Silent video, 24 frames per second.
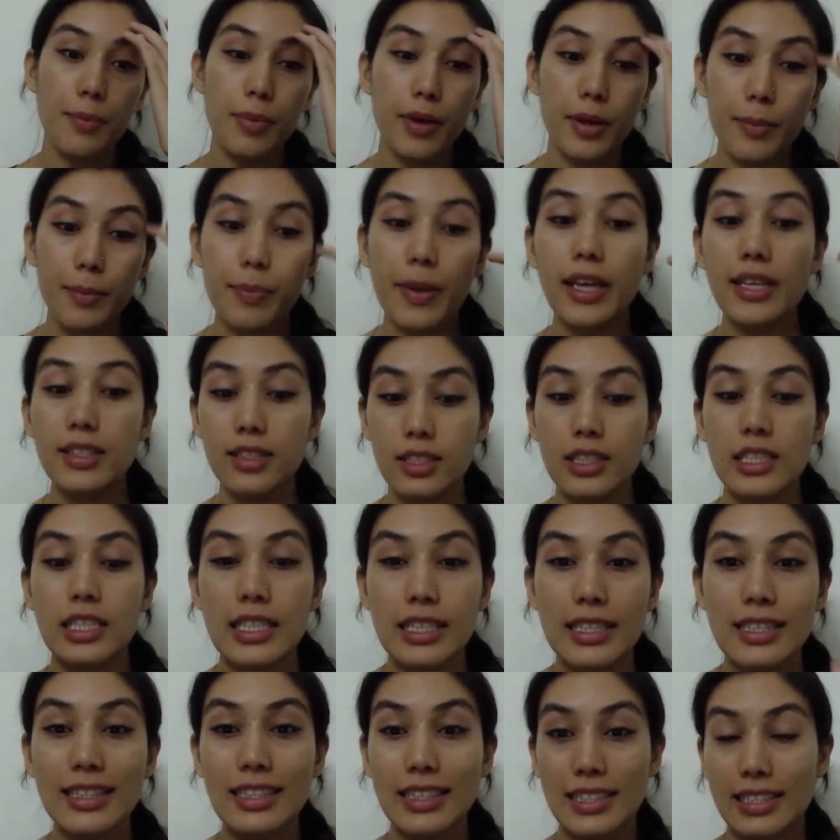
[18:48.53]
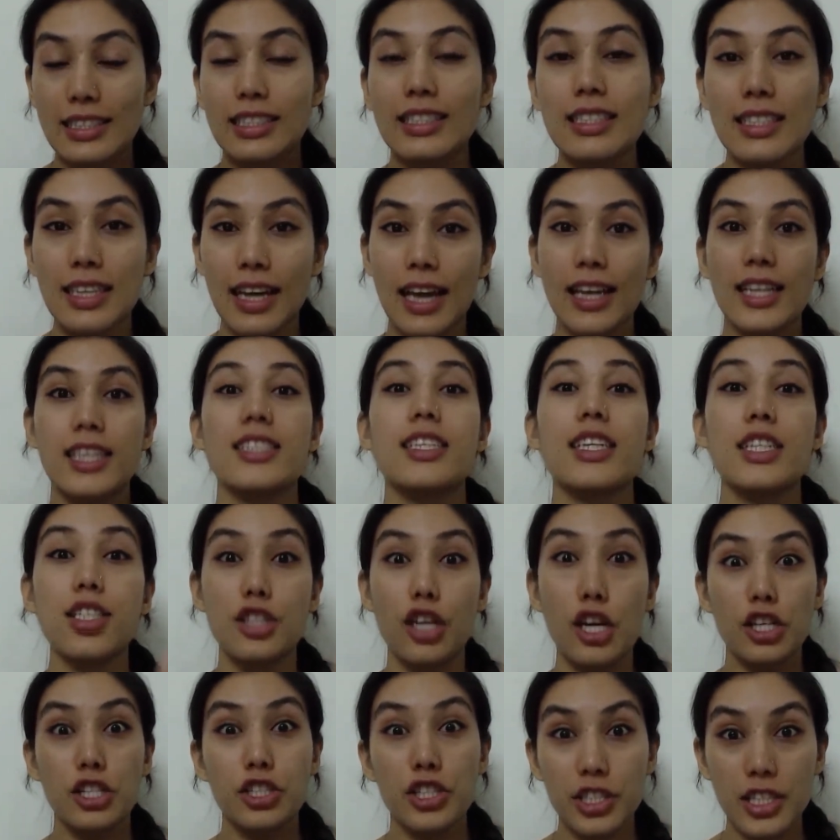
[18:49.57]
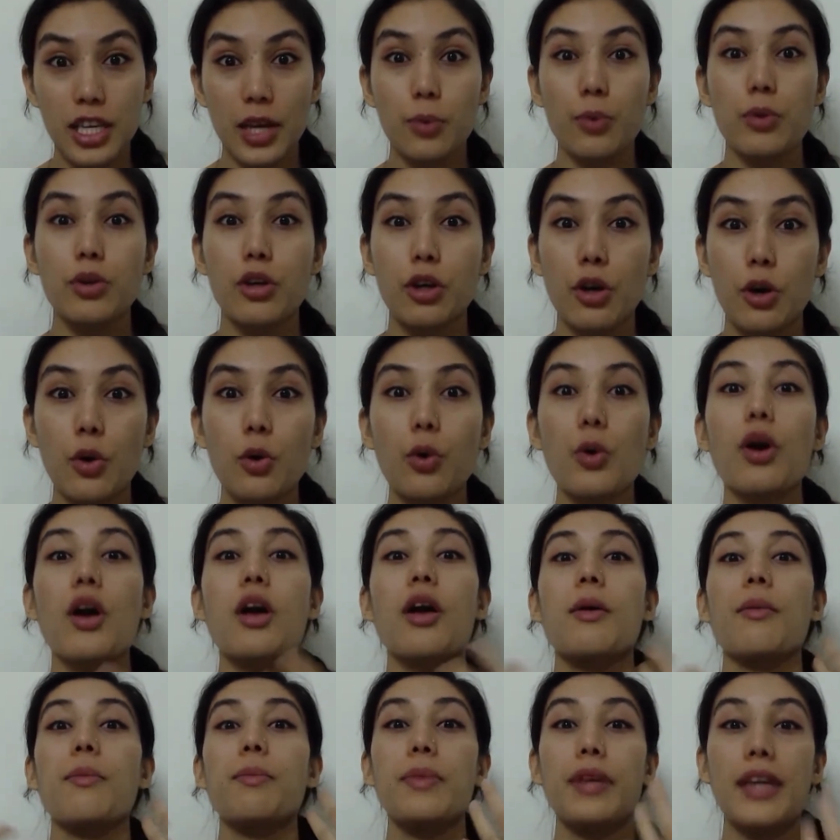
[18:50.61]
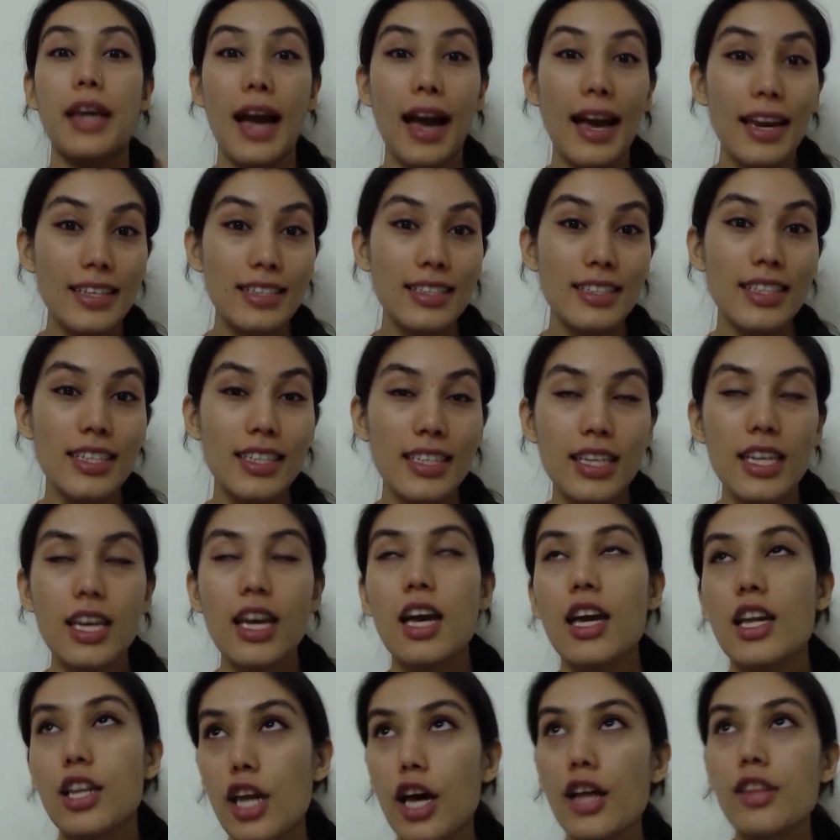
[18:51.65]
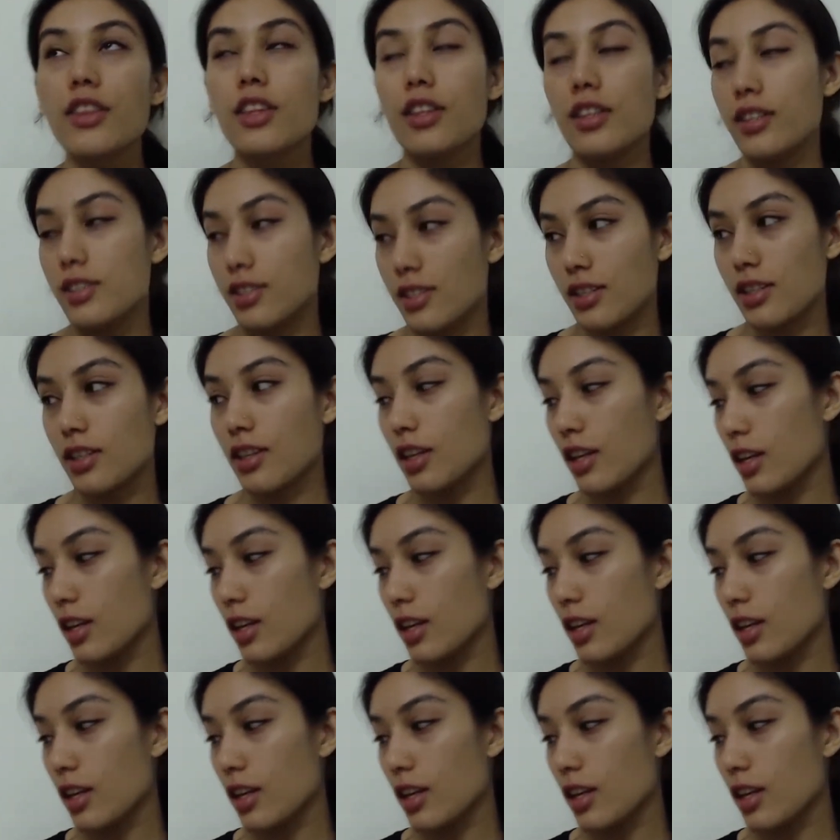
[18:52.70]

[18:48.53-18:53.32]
But basically, this is the kind of technology that will go behind it, not this,